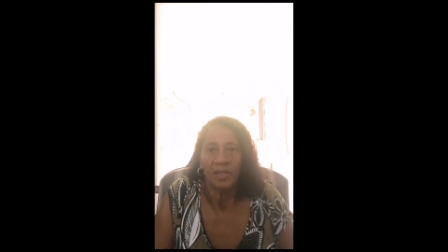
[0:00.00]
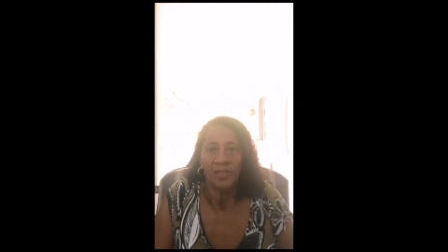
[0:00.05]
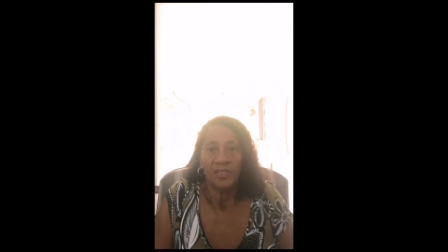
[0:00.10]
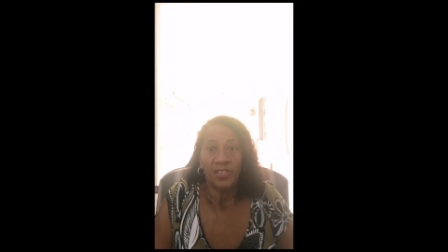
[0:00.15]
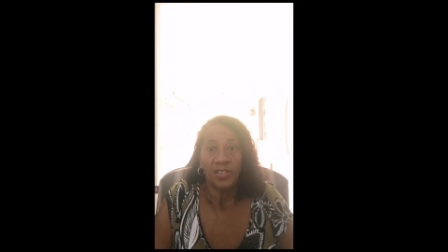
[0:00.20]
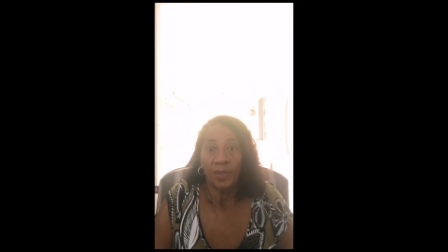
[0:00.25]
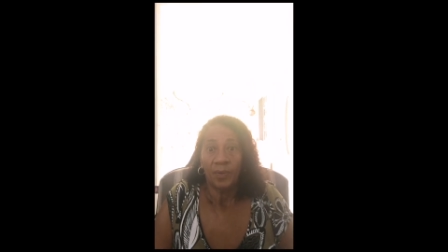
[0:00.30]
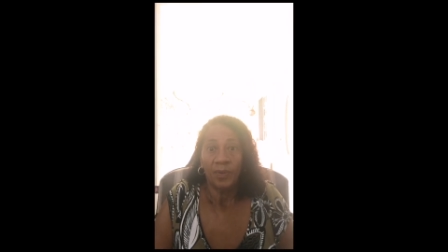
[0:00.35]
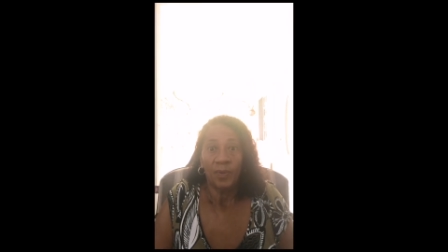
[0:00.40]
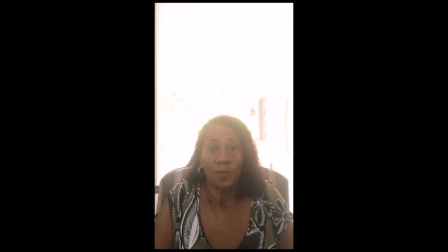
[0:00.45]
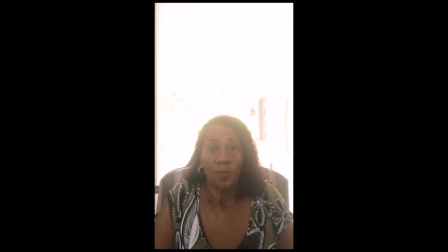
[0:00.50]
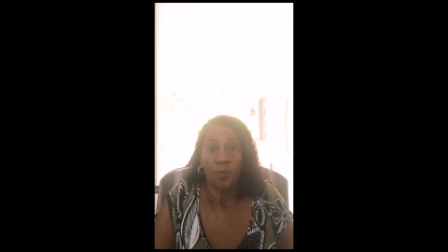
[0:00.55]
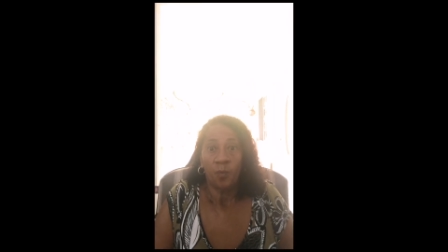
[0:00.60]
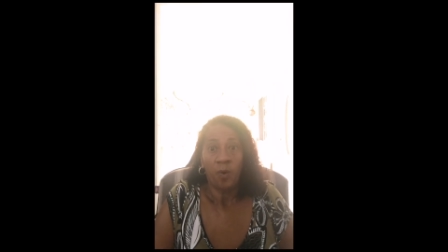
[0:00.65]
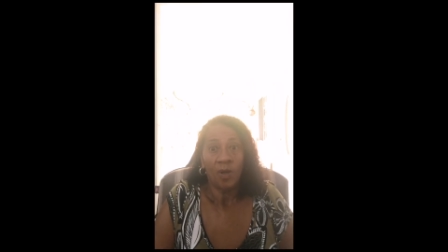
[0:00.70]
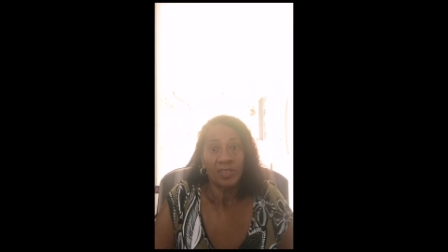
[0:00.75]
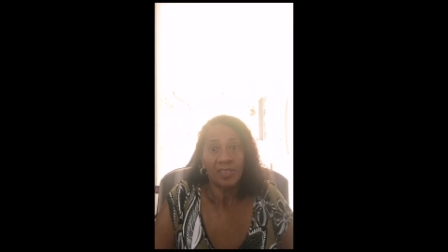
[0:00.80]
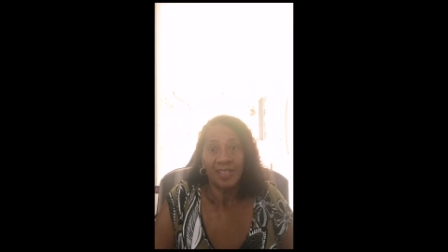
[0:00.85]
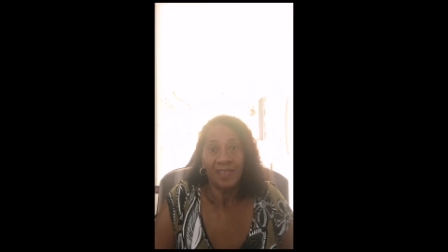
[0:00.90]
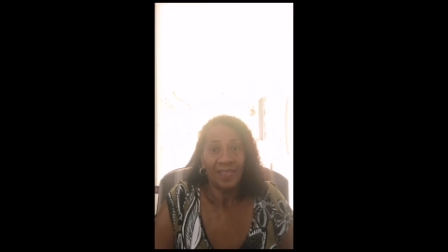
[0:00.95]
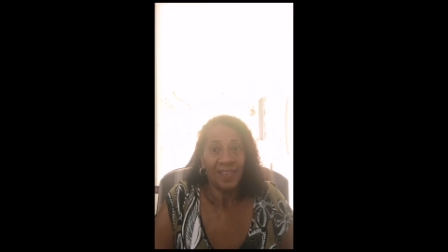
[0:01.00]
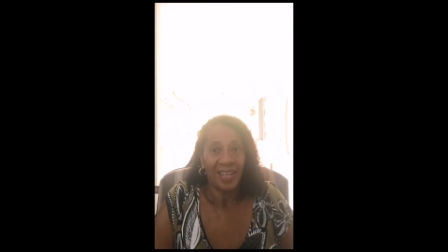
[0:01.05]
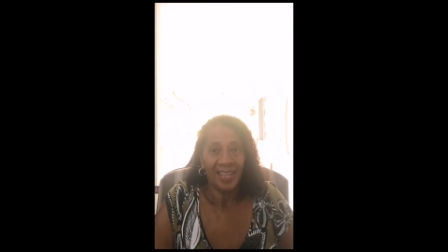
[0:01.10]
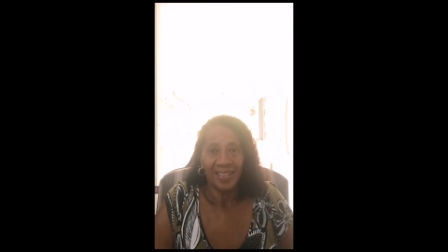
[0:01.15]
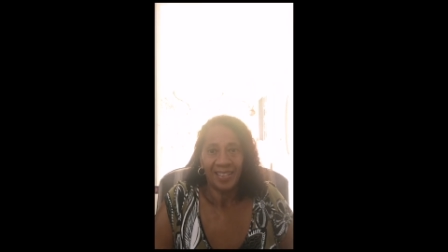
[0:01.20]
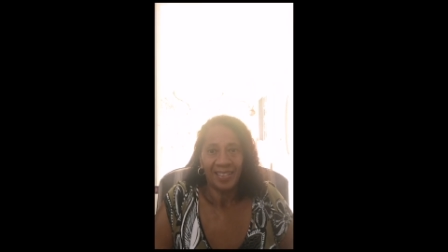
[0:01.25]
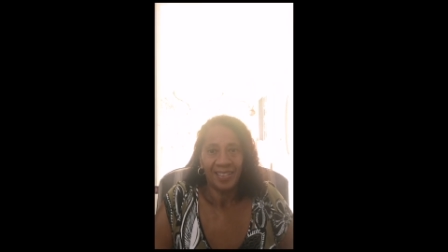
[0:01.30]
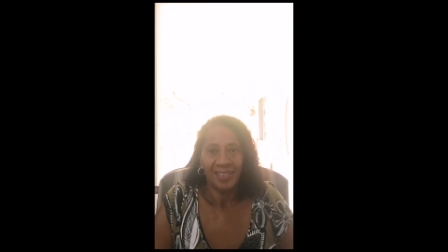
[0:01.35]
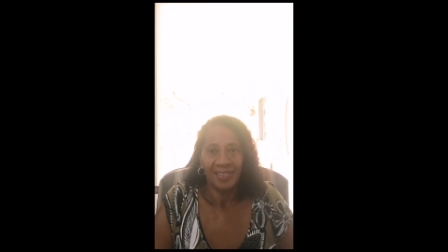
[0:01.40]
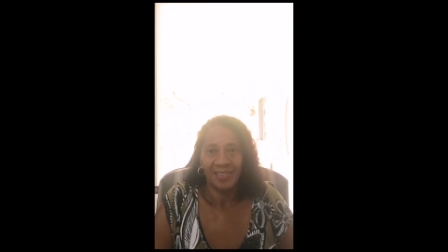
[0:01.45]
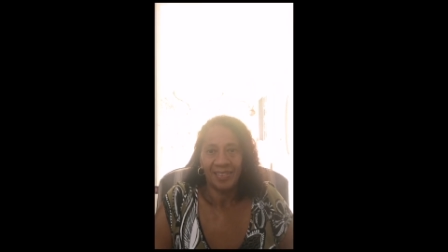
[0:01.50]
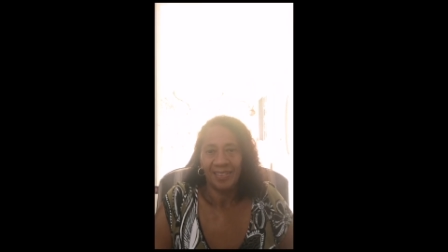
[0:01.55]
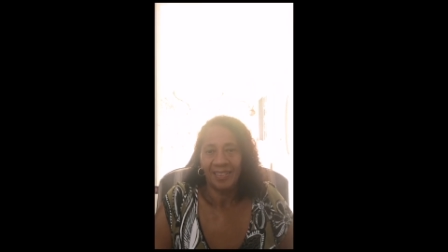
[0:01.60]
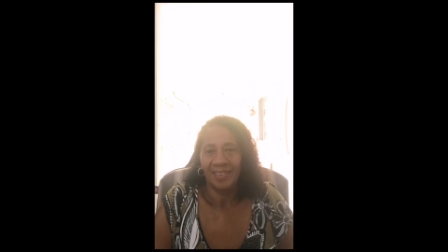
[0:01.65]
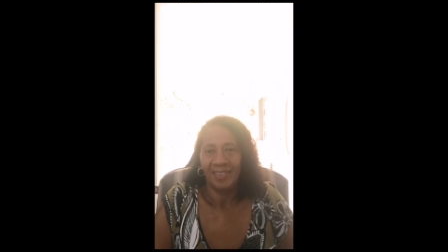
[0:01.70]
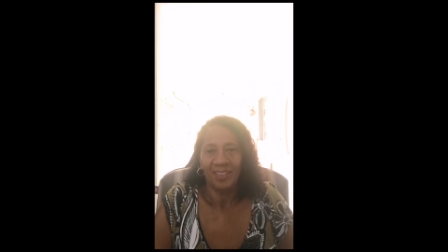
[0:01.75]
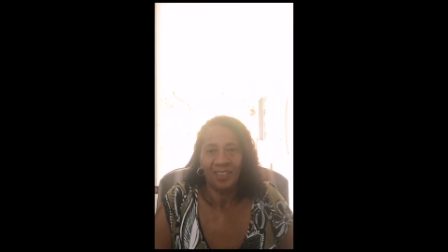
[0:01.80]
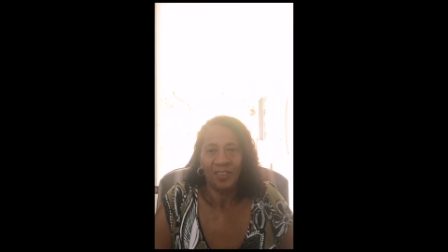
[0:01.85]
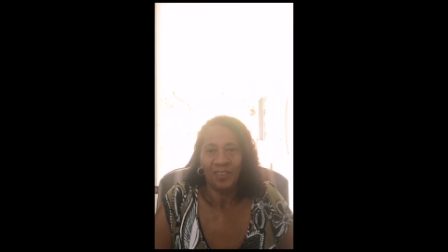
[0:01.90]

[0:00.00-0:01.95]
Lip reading: So it wasn't that easy.